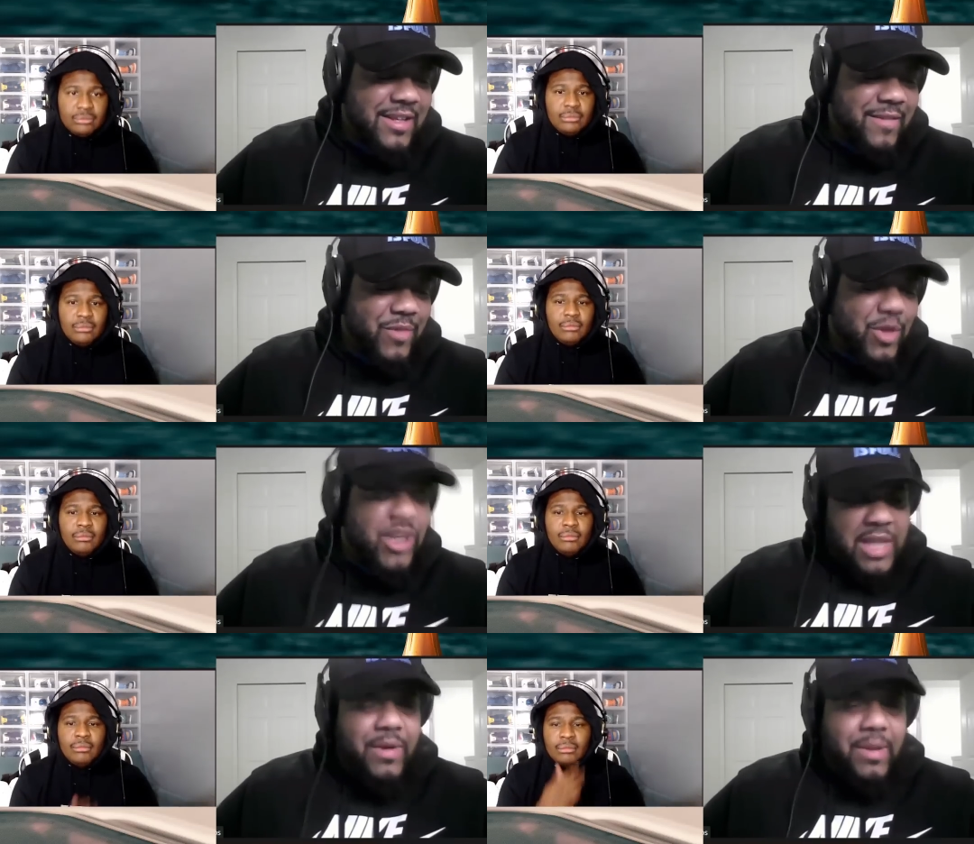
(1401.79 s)
Speaker 1: You
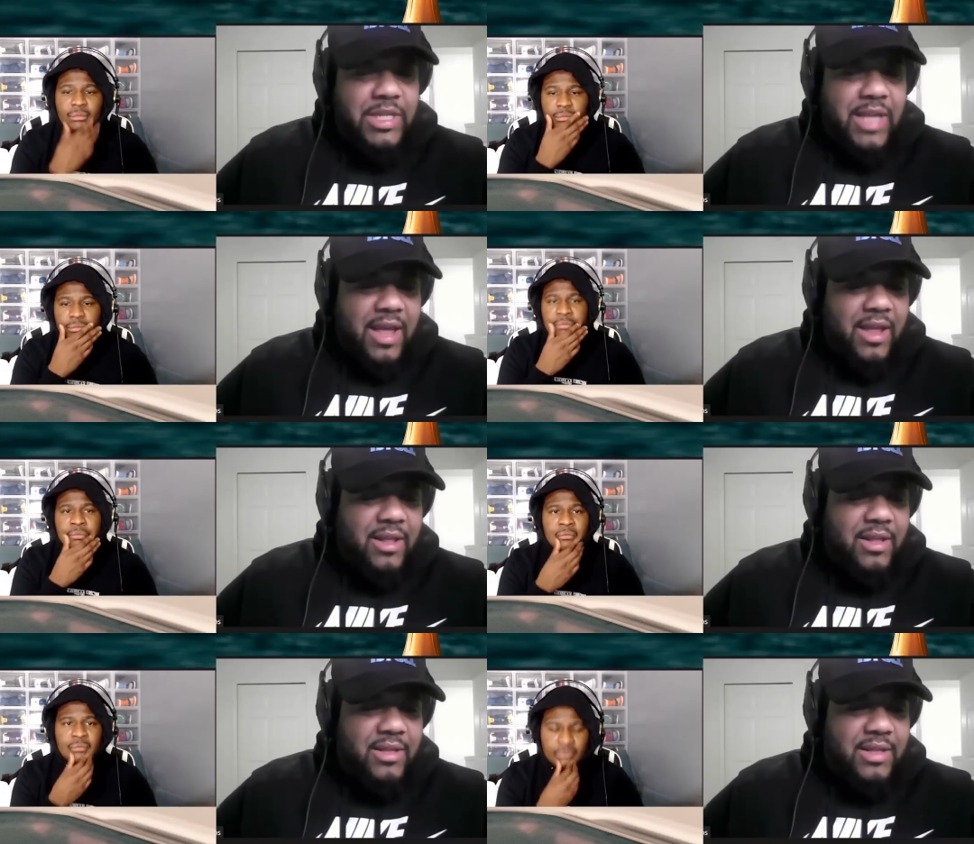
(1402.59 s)
understand what I'm saying?
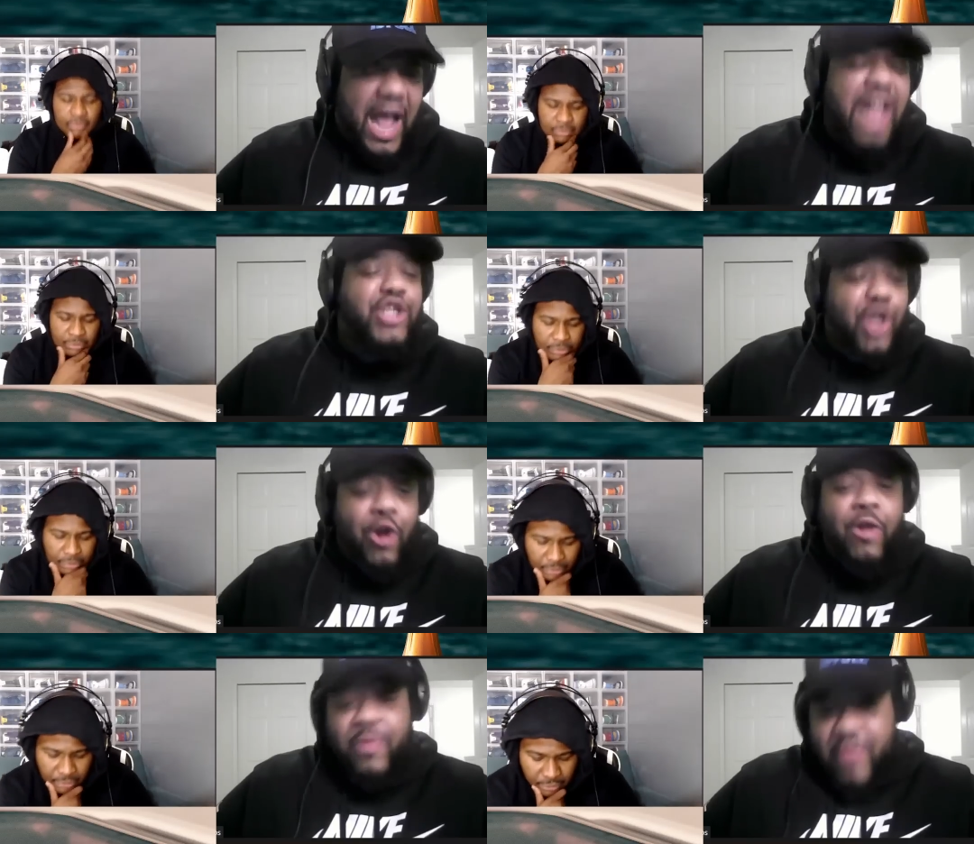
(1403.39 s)
I
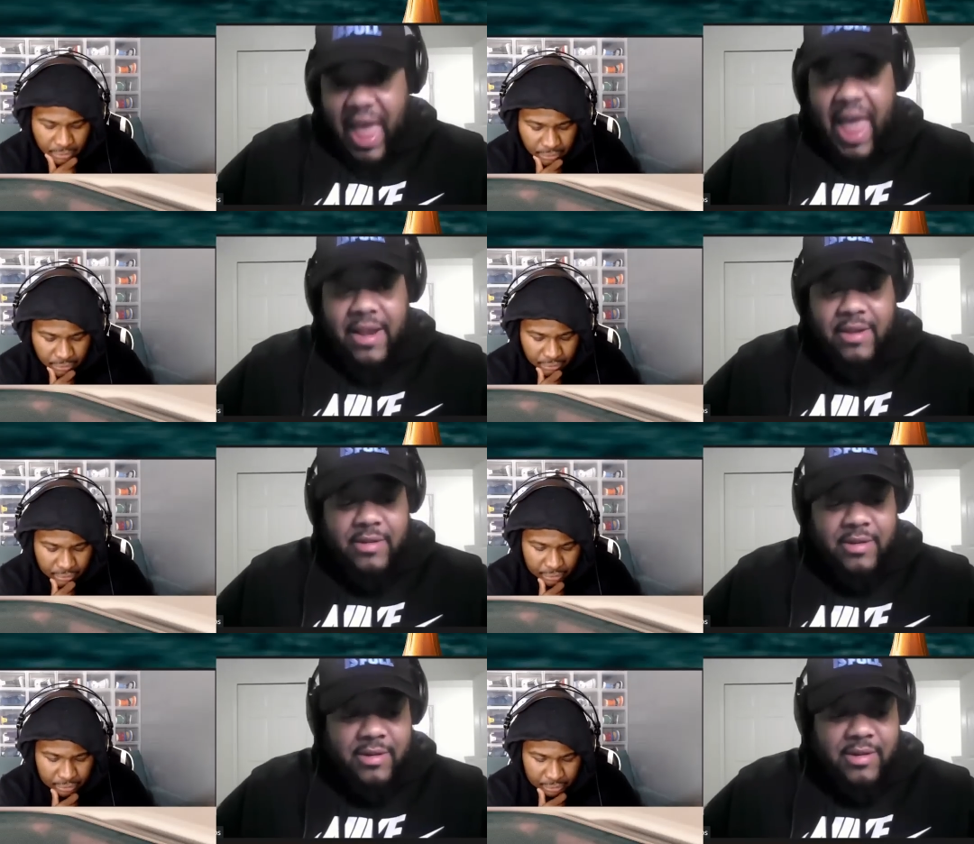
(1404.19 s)
turned that
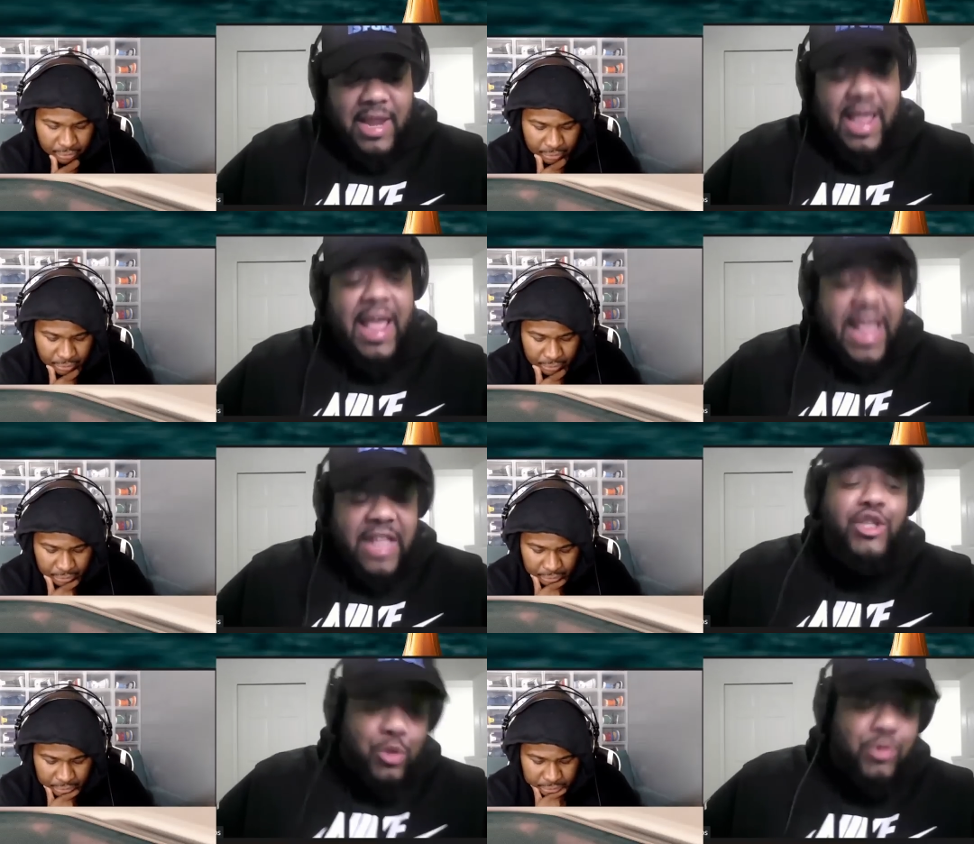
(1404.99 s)

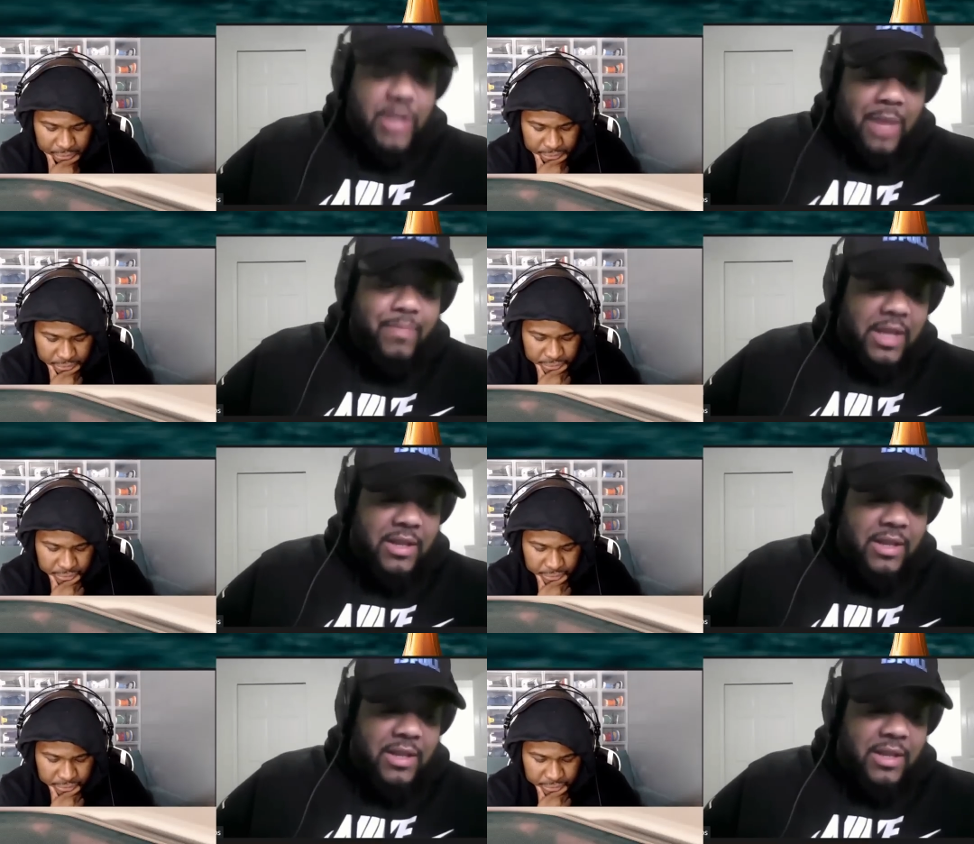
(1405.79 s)
into something,